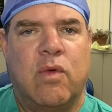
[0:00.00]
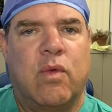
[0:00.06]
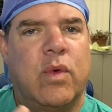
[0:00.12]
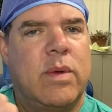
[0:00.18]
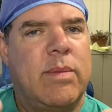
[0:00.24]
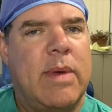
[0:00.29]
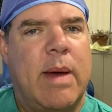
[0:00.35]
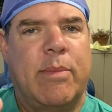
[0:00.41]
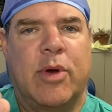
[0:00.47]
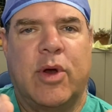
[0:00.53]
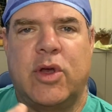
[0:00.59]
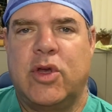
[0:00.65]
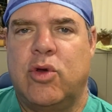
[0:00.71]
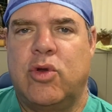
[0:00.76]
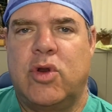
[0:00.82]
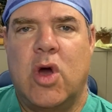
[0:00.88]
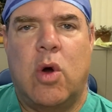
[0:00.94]
Remember,
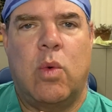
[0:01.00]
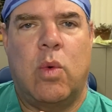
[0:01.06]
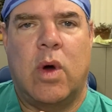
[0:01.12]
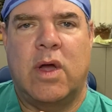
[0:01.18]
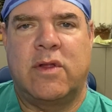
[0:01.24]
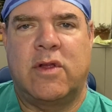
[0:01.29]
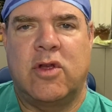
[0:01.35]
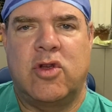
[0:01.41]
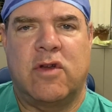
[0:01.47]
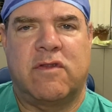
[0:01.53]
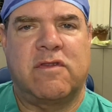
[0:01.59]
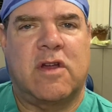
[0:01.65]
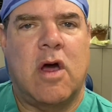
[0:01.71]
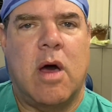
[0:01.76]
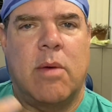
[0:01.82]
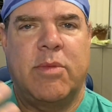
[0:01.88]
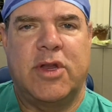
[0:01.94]
you don't want to just
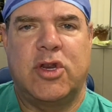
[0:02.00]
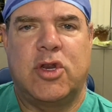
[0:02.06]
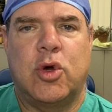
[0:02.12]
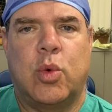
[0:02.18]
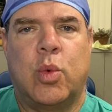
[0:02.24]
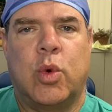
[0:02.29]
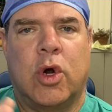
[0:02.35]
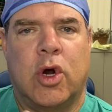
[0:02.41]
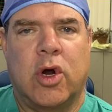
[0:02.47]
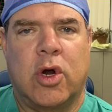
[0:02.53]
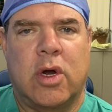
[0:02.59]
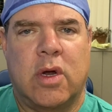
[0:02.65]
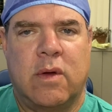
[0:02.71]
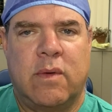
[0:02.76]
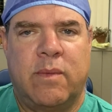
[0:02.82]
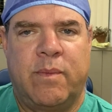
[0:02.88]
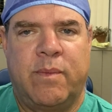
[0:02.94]
come into work,